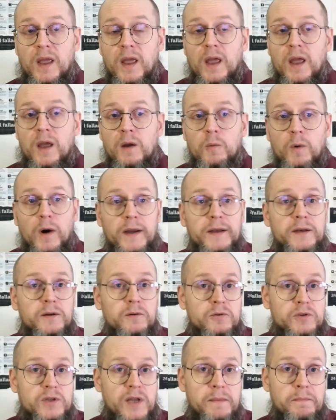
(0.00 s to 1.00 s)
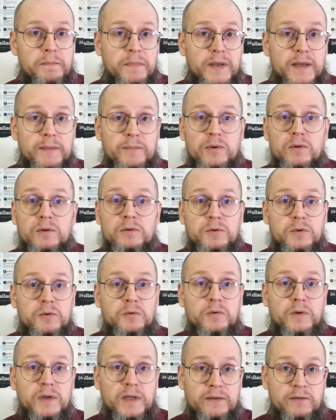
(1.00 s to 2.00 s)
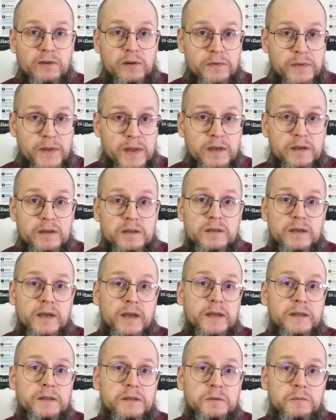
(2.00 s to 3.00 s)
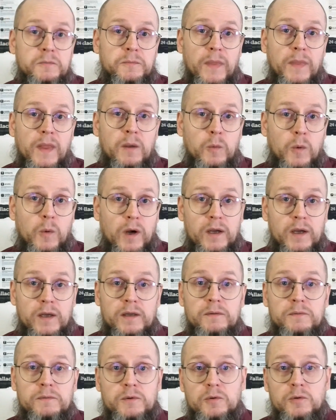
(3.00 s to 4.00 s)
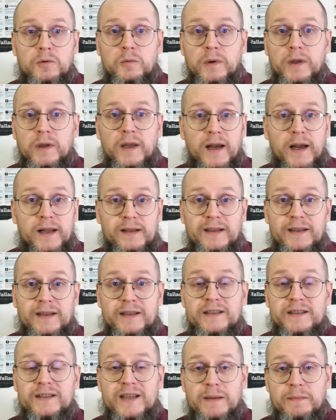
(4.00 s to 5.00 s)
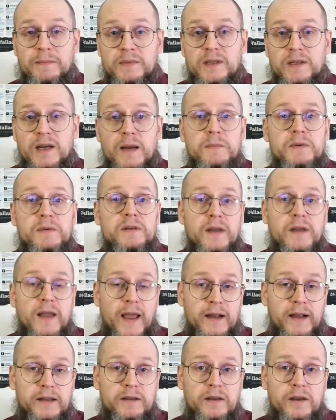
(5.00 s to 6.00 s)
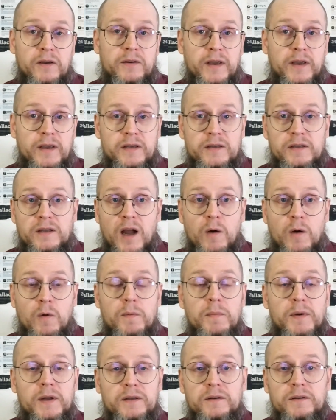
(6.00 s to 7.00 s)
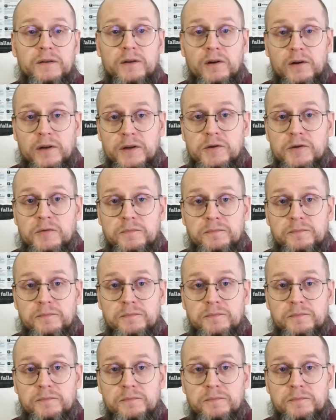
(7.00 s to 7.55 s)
why do some people do evil things, and why do we at least sometimes act against our better knowledge?